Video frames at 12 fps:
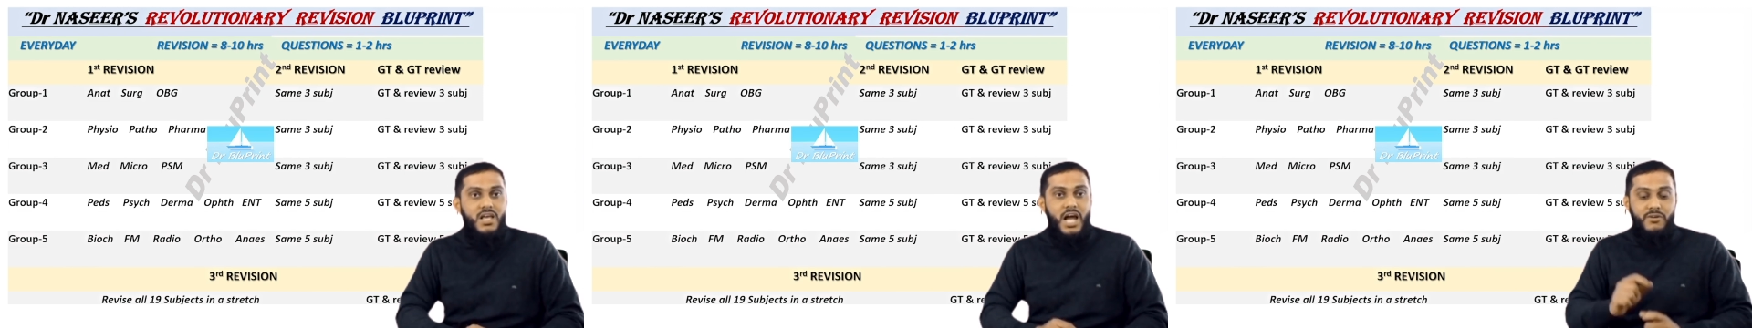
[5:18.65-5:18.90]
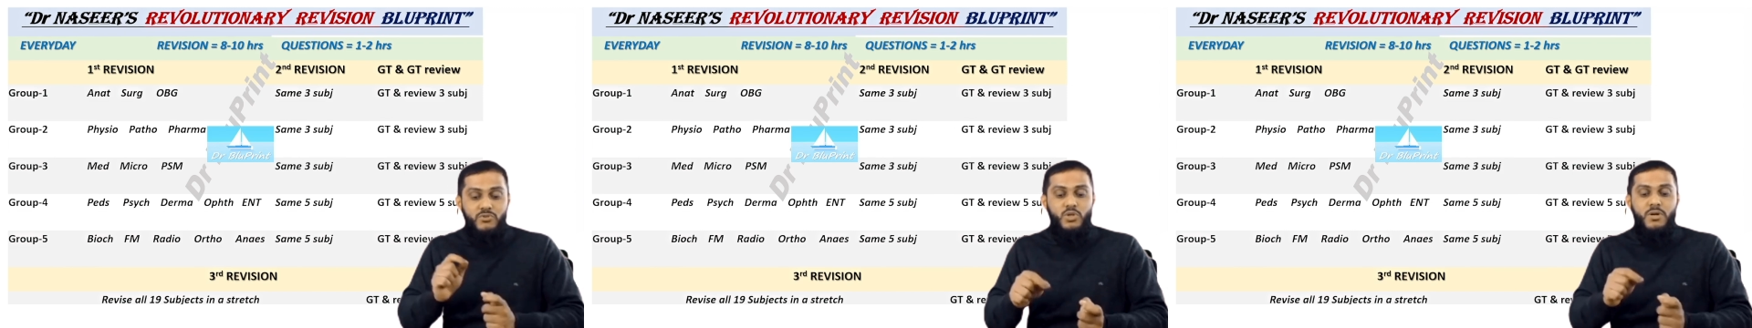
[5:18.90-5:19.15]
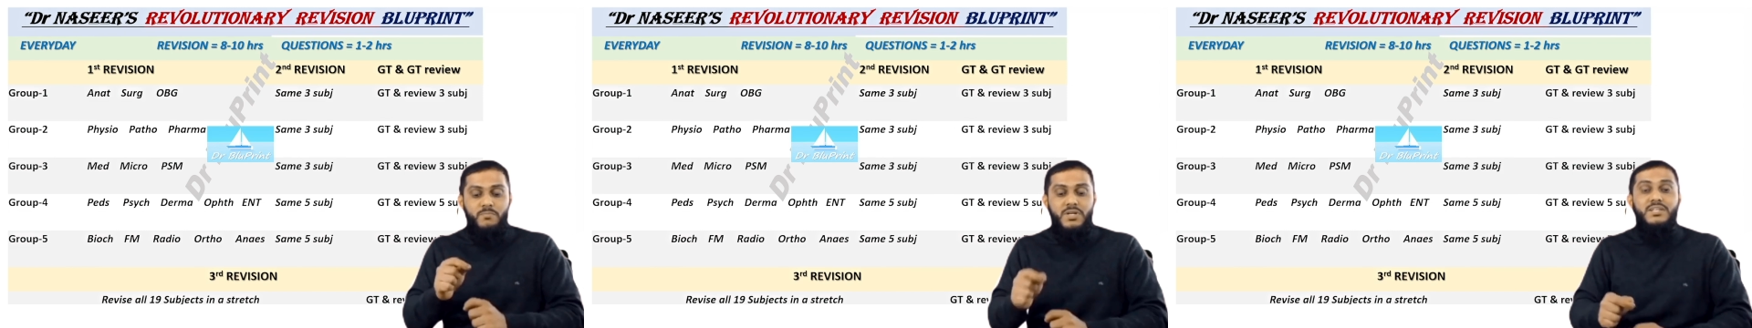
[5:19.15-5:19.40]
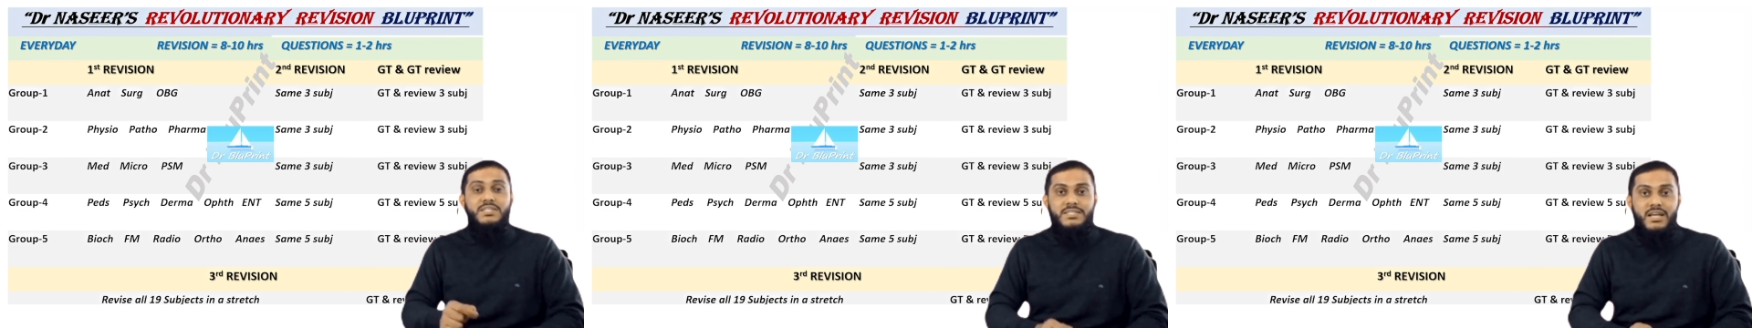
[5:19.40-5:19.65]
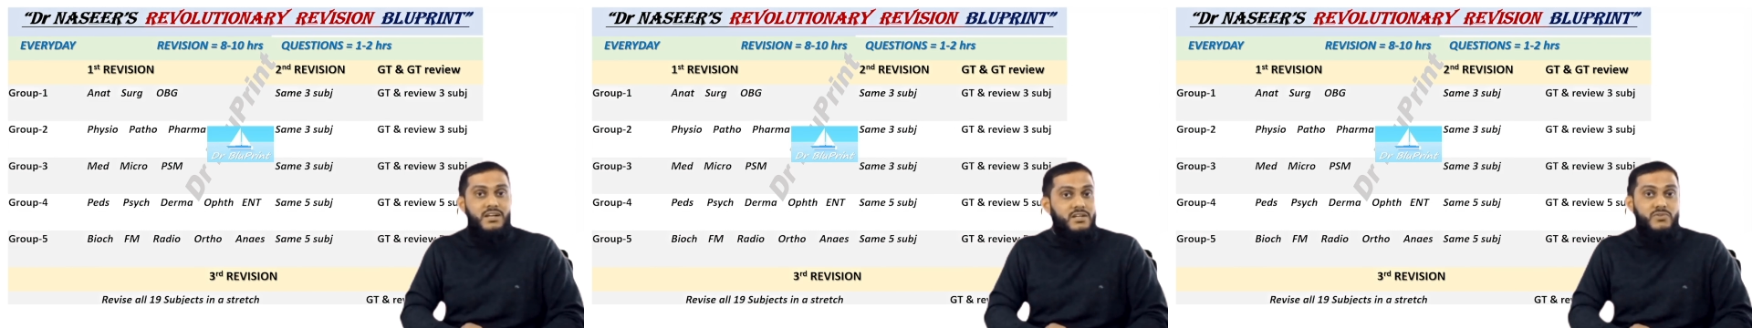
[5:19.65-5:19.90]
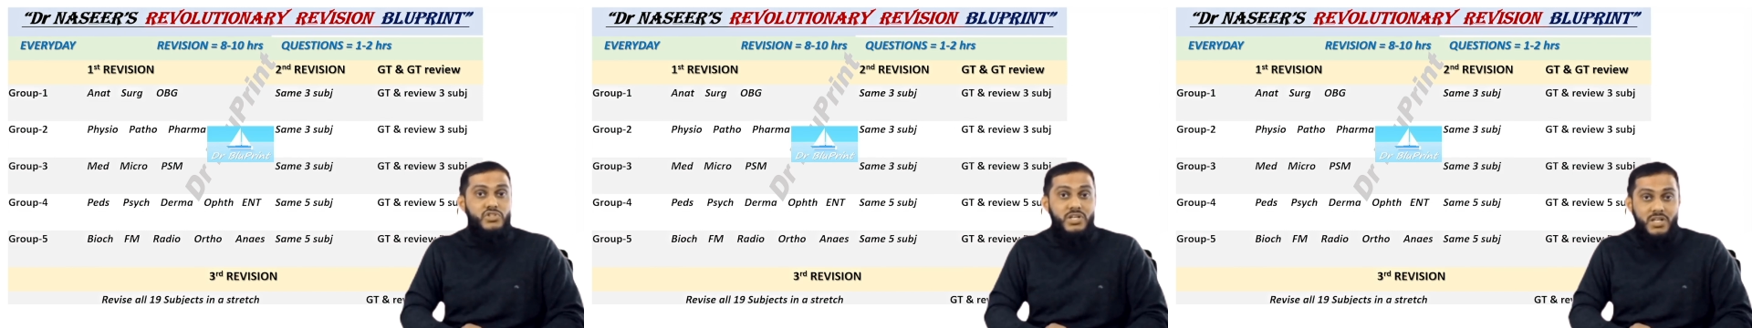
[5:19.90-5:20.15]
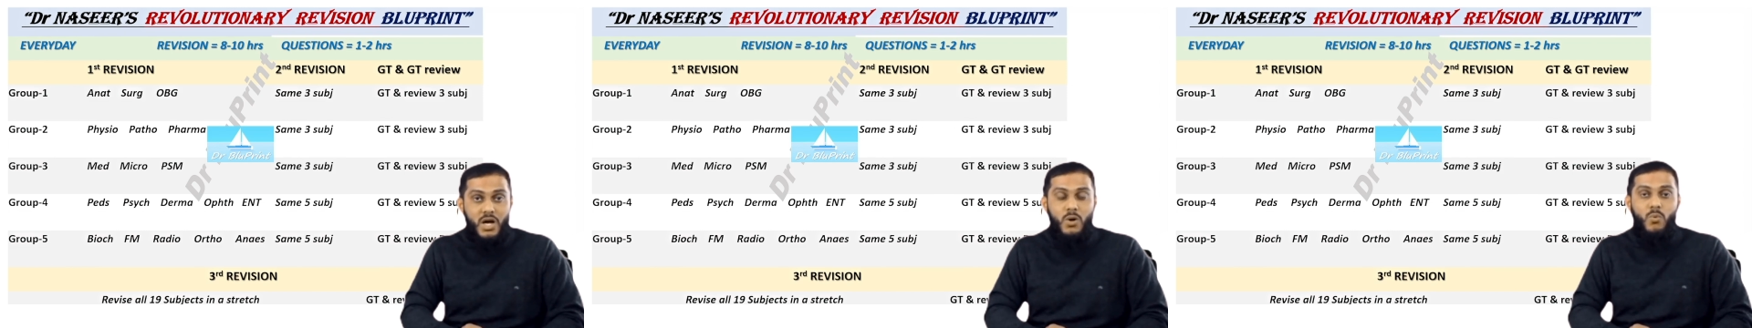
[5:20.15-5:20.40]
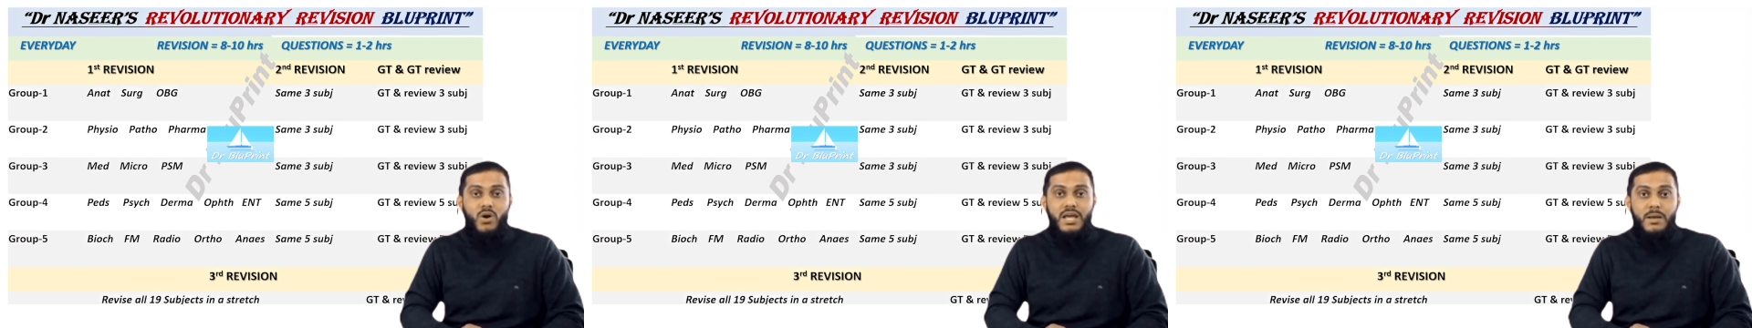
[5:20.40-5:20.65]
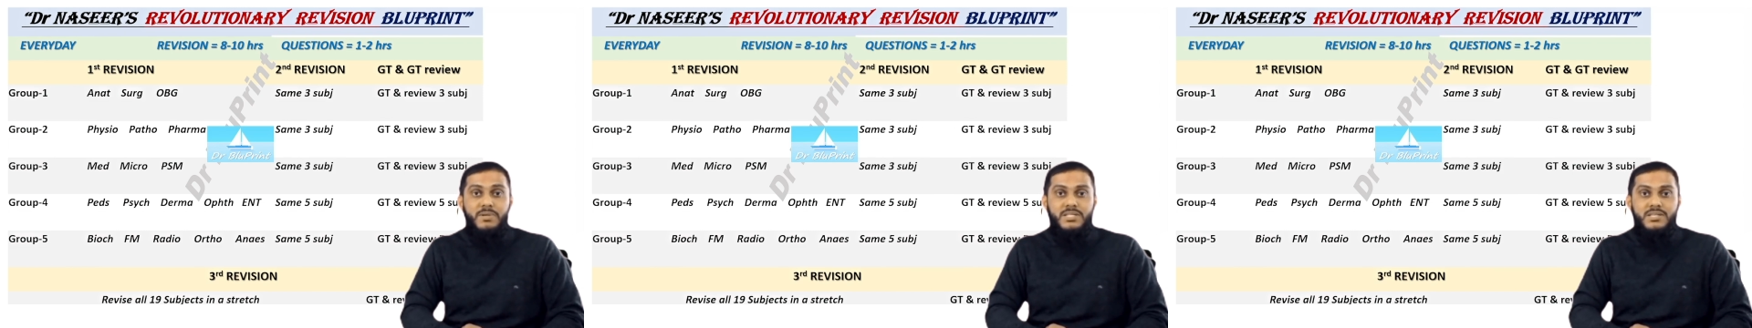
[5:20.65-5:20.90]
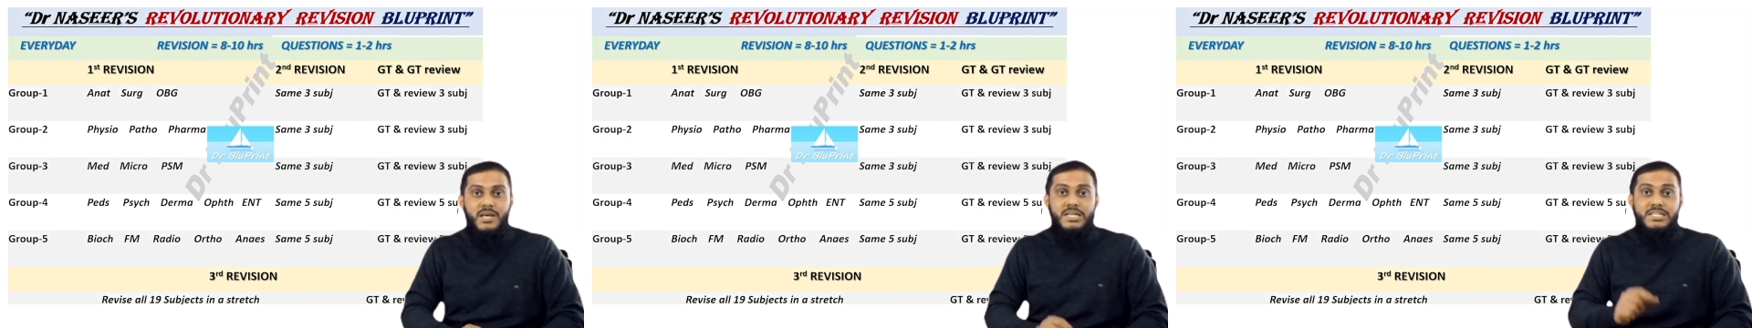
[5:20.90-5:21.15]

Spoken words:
And when you complete the second revision, now what happens?